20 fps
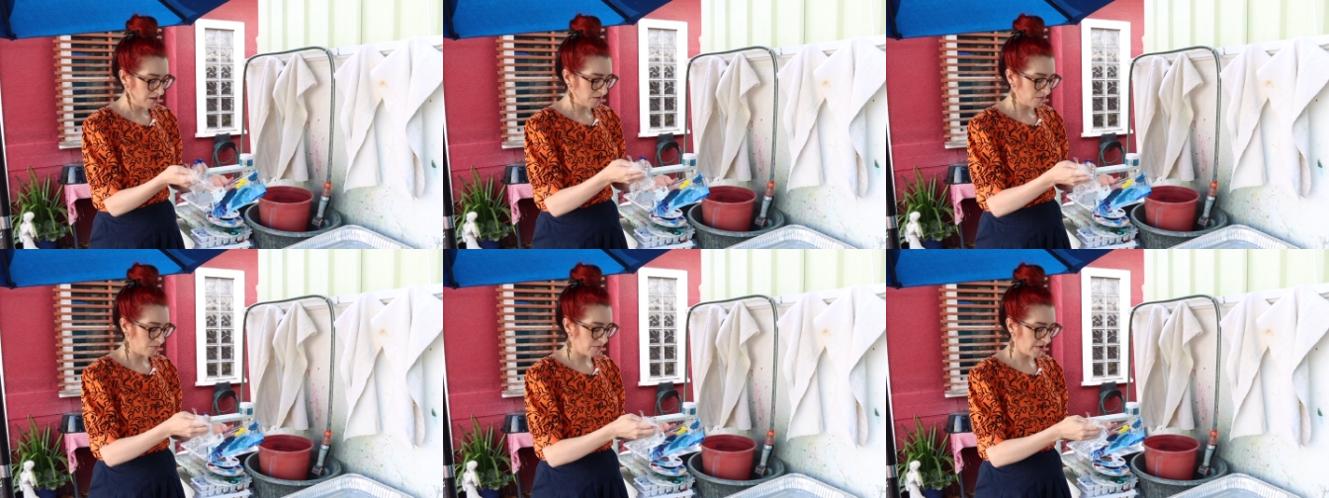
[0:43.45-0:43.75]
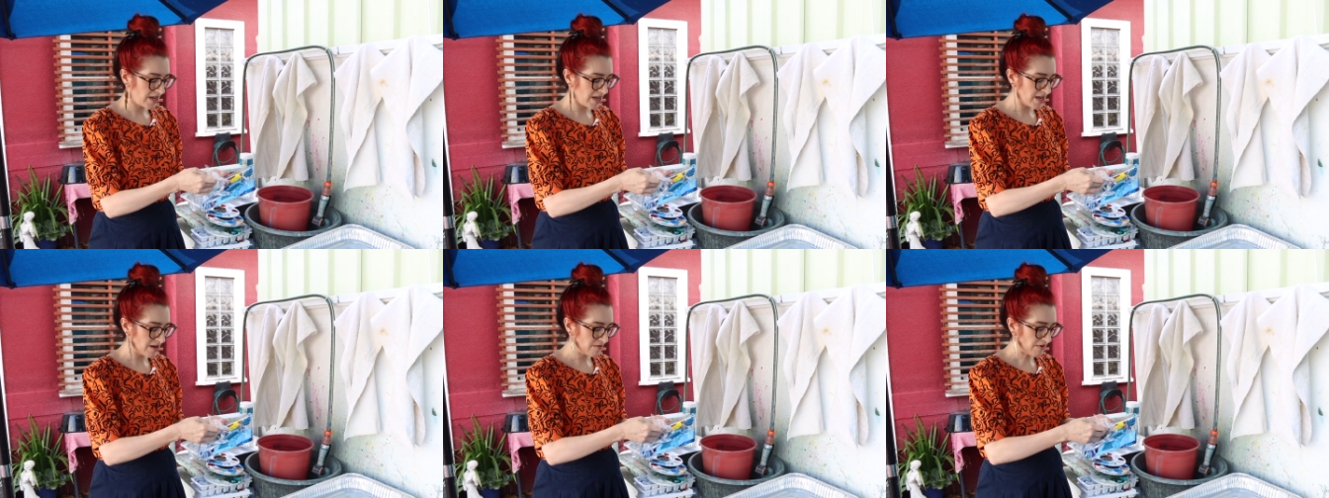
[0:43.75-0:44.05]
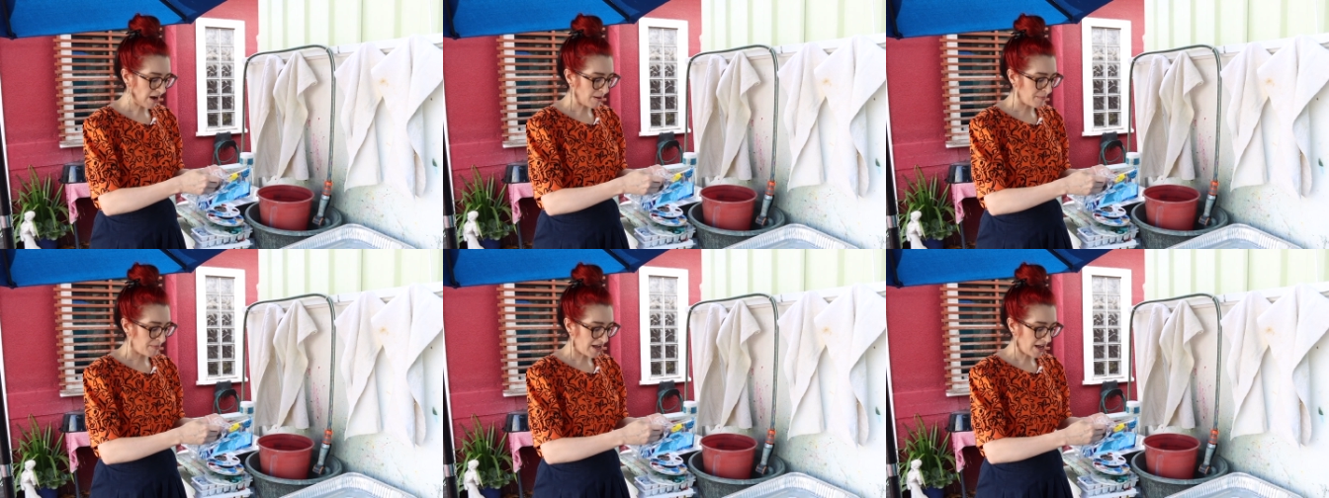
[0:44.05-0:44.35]
We
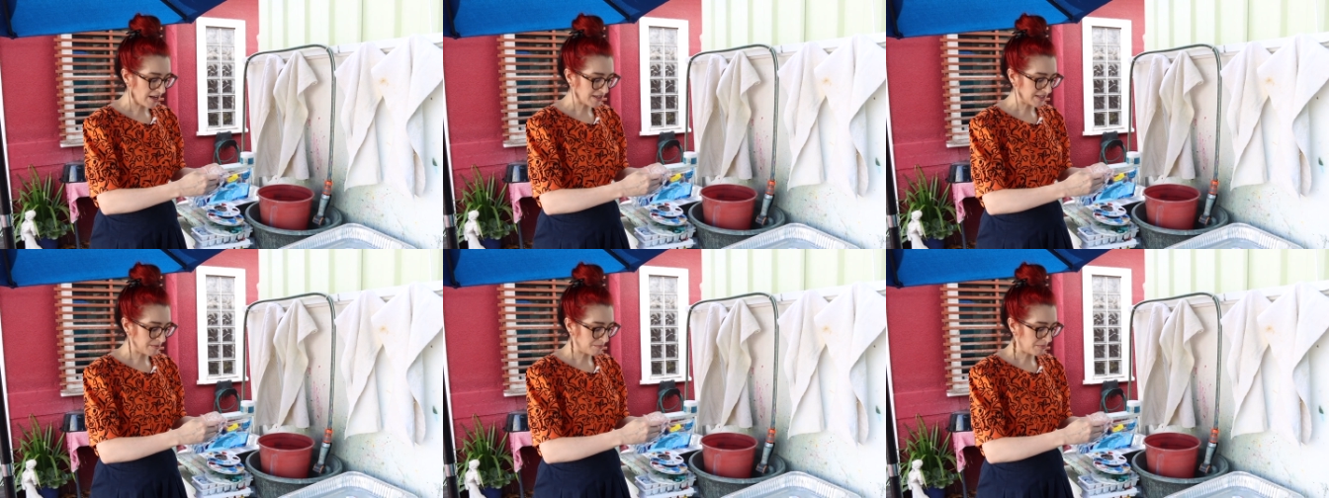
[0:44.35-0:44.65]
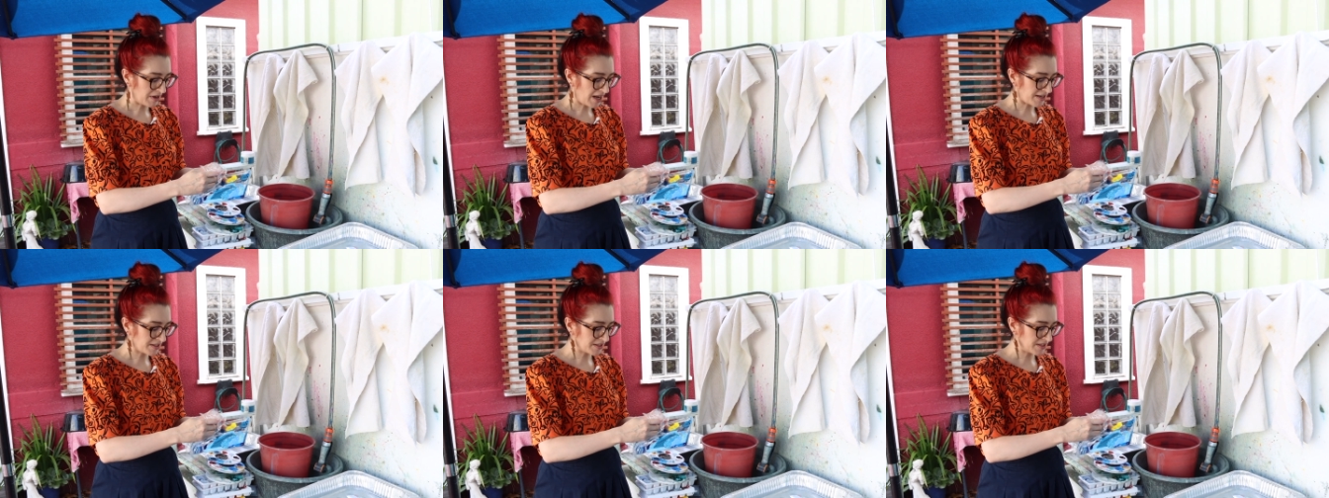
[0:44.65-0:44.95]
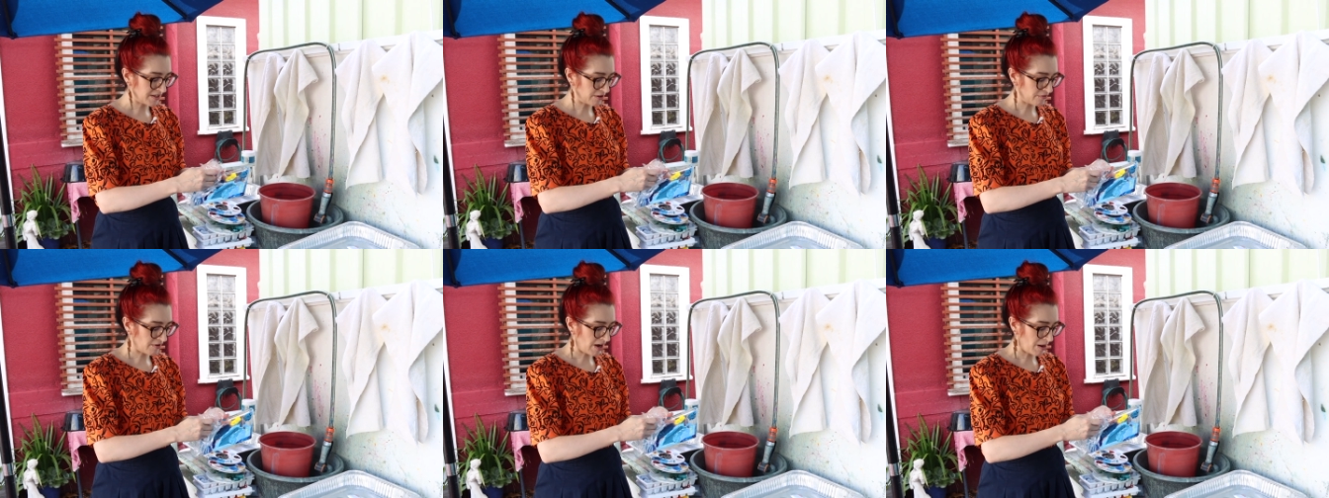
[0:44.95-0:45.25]
wrap ours in
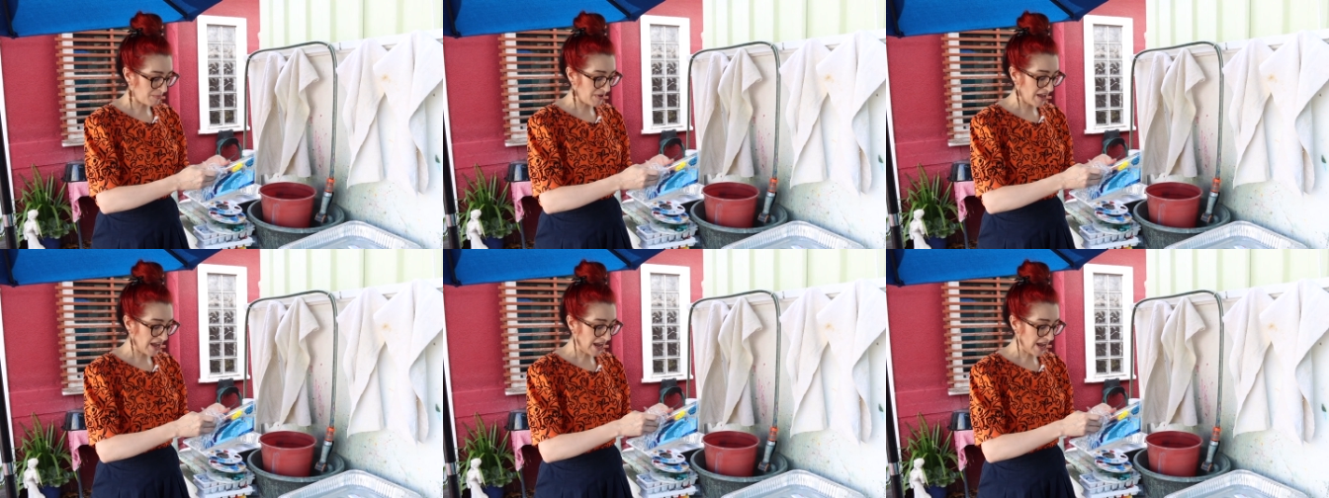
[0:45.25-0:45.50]
plastic wrap